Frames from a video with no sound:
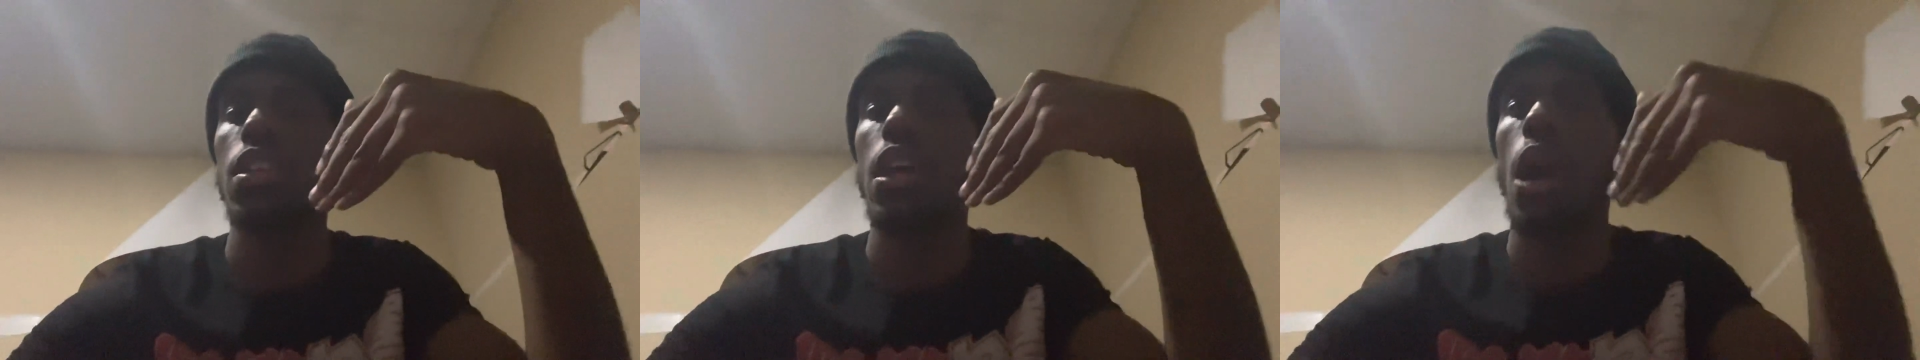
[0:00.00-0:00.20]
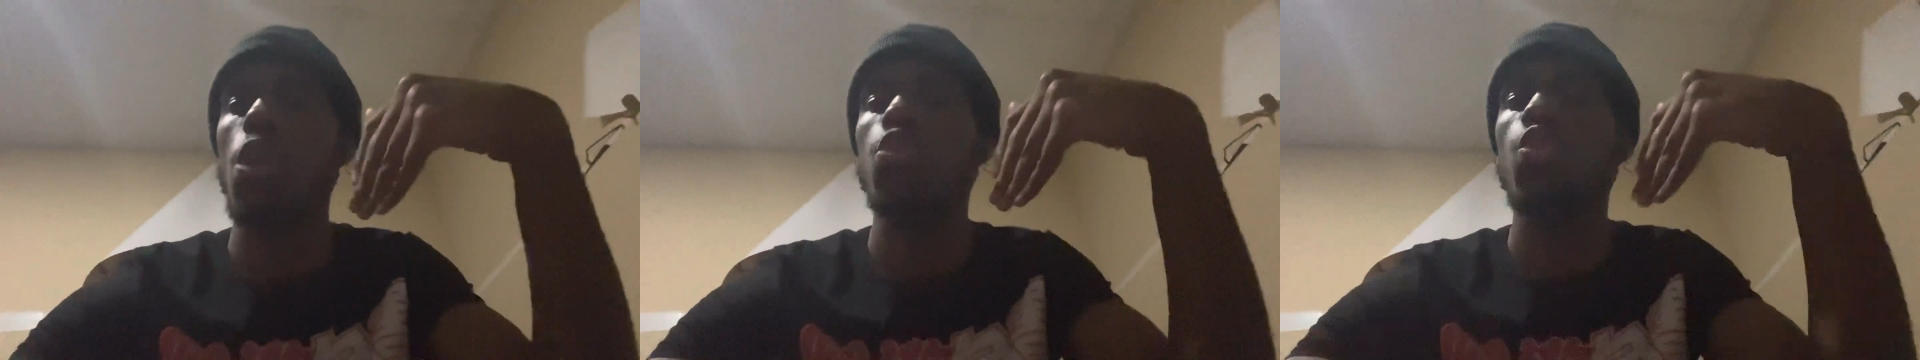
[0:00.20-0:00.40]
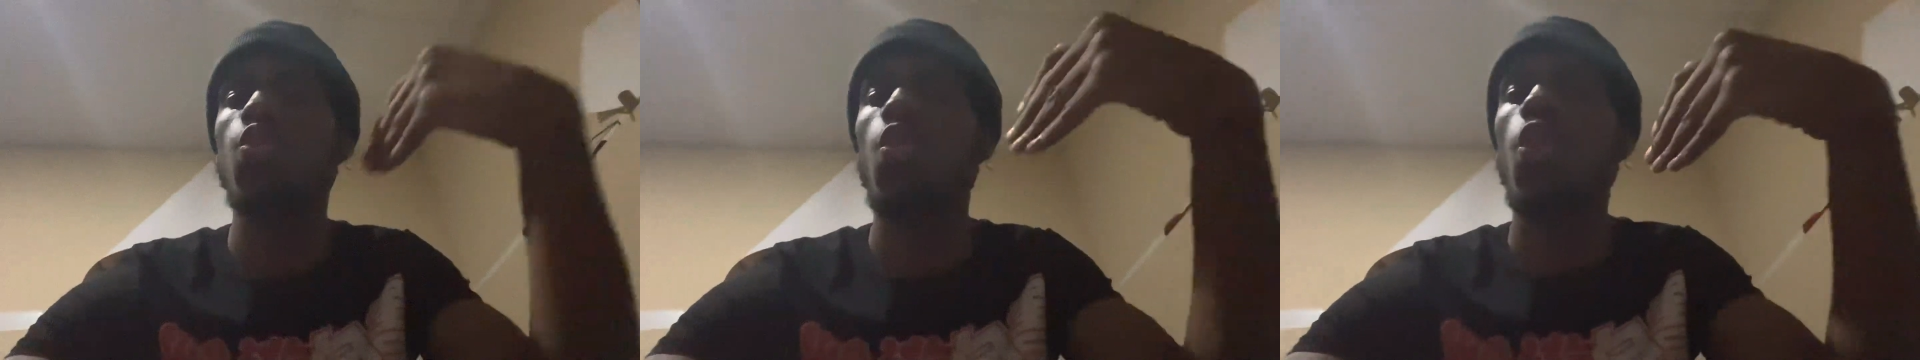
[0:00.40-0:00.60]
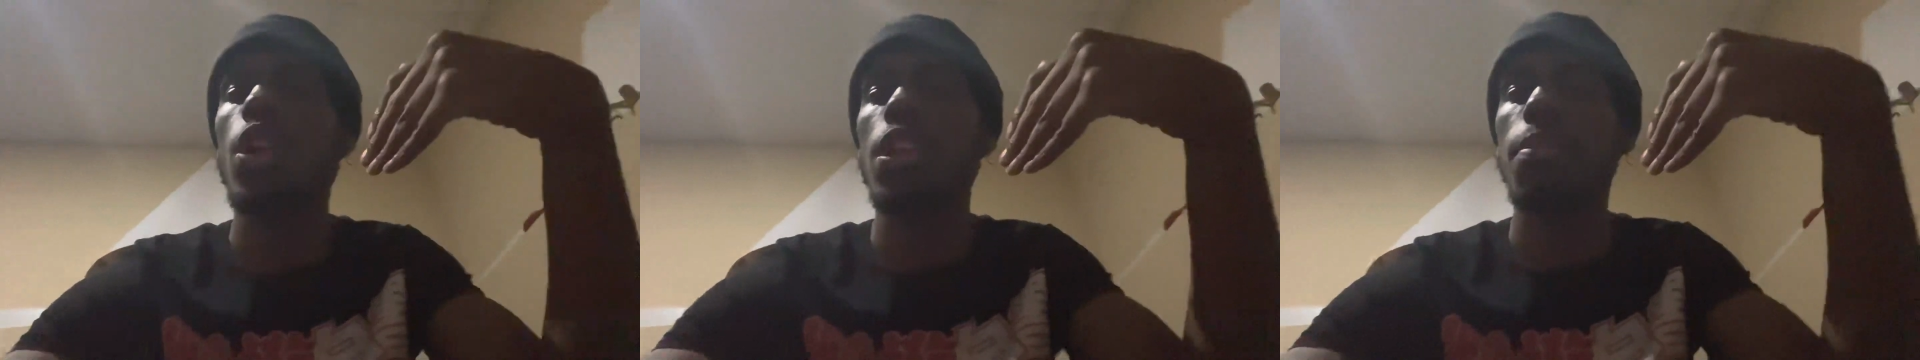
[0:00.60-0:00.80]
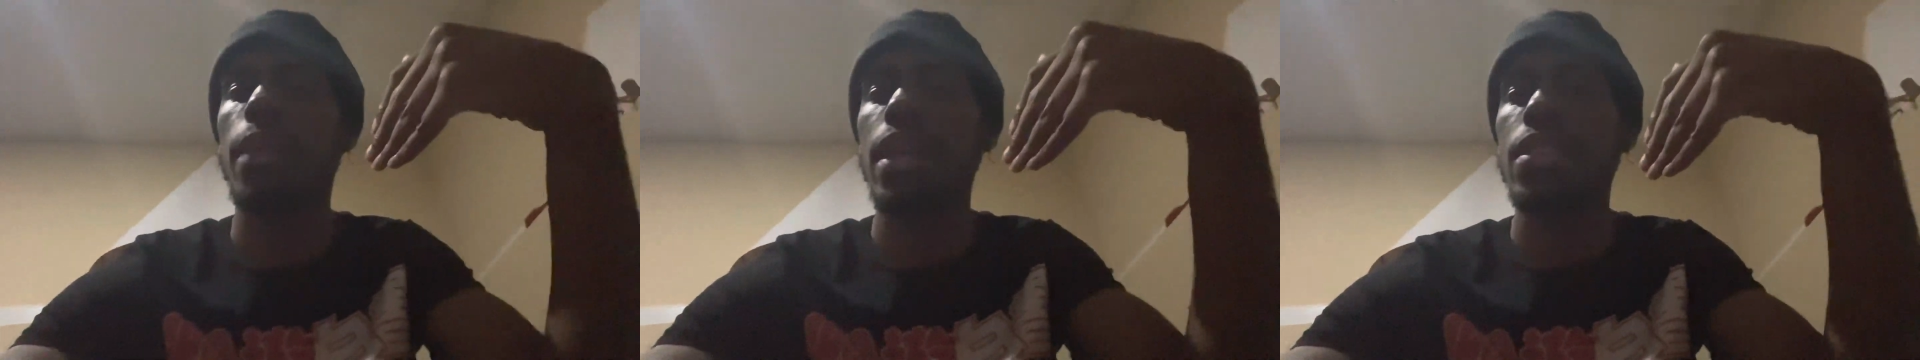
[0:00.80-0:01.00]
i was
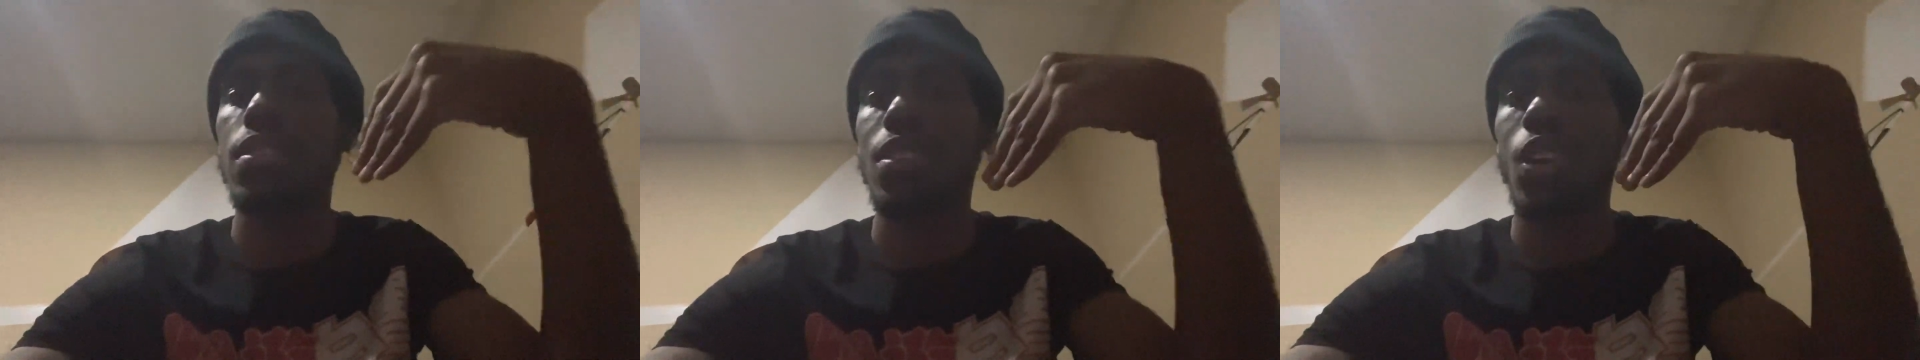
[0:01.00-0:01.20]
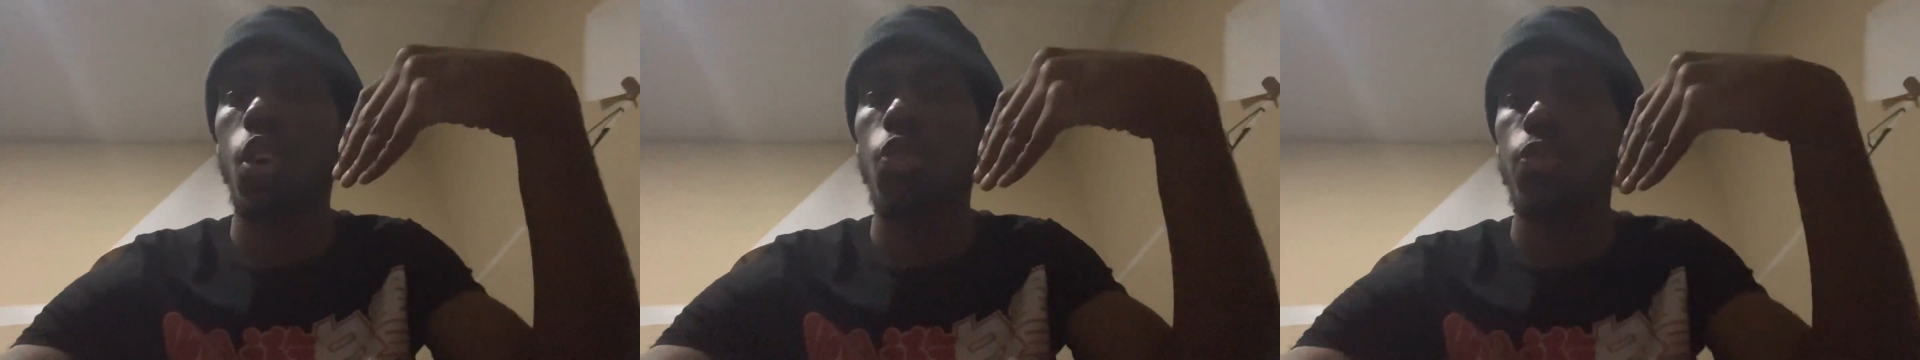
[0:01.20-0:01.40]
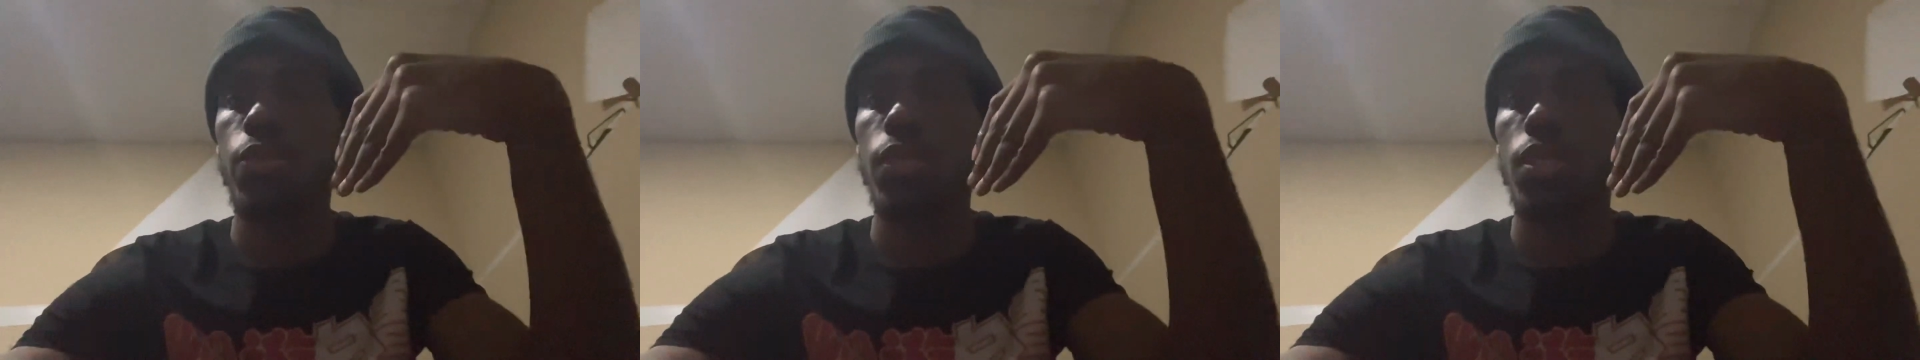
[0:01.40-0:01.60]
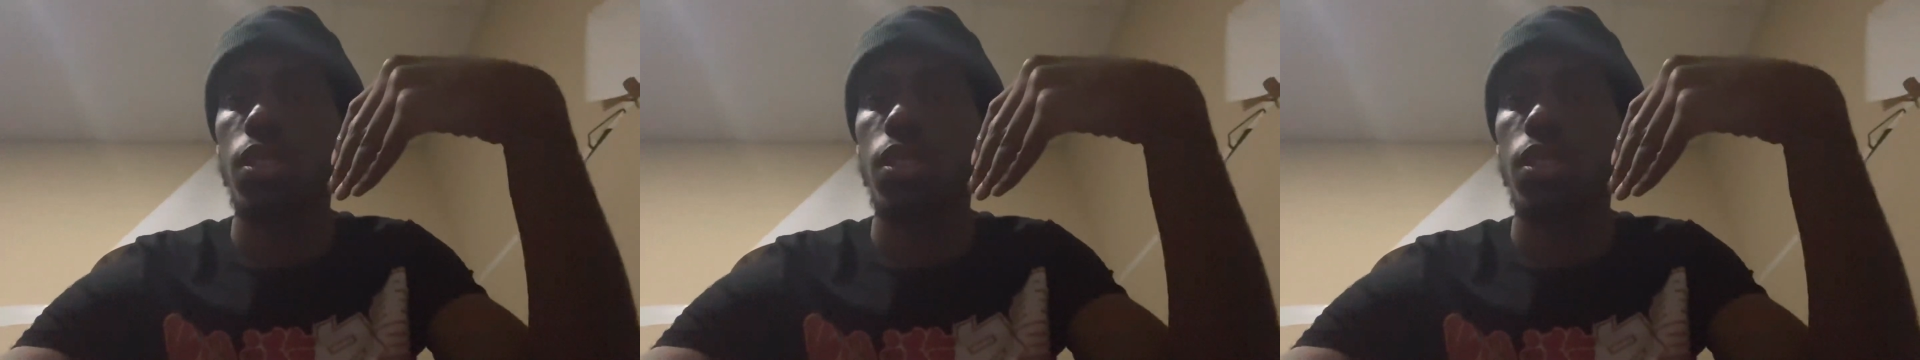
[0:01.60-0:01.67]
rewarding myself